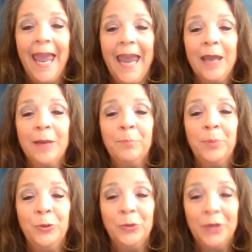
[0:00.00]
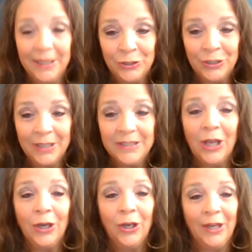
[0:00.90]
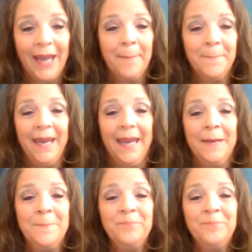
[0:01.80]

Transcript: and Poolicious Look at Me.